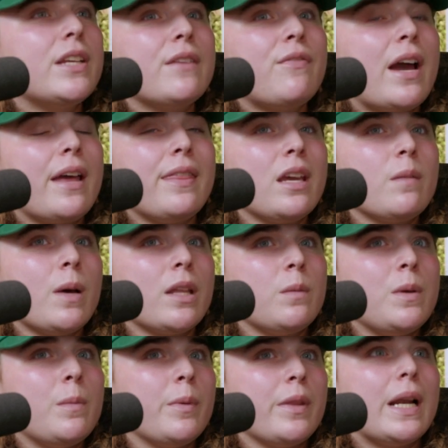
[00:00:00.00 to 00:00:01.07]
if I think about the
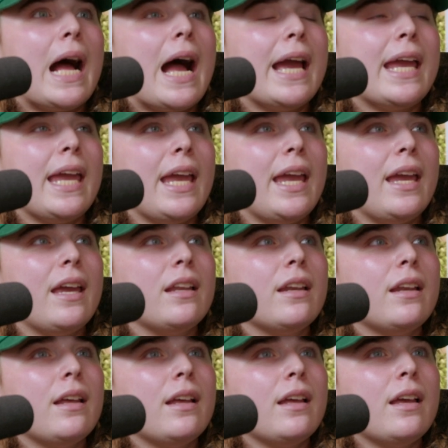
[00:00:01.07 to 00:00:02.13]
people that I hate,
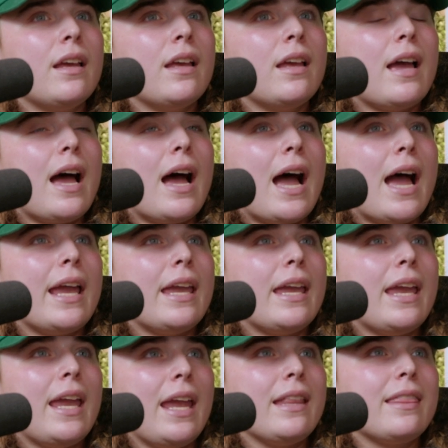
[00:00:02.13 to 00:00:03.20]
I
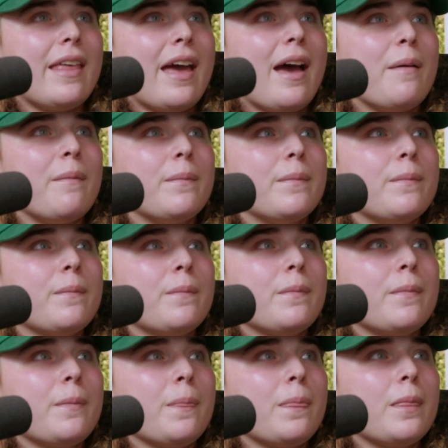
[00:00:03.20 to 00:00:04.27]
hate them
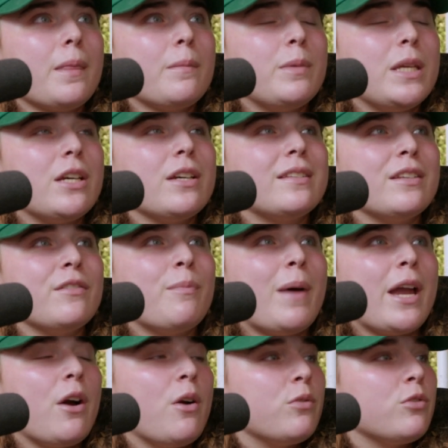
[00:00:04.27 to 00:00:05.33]
because of
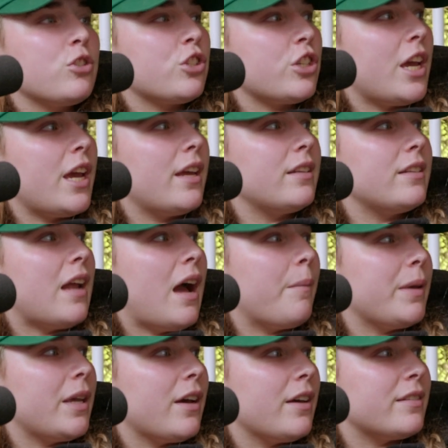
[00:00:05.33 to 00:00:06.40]
my own shit, not mm-hmm.
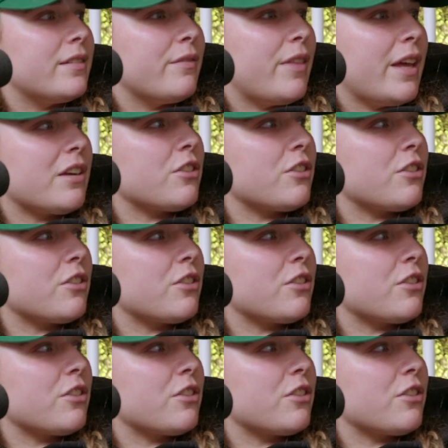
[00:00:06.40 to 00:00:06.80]
because of their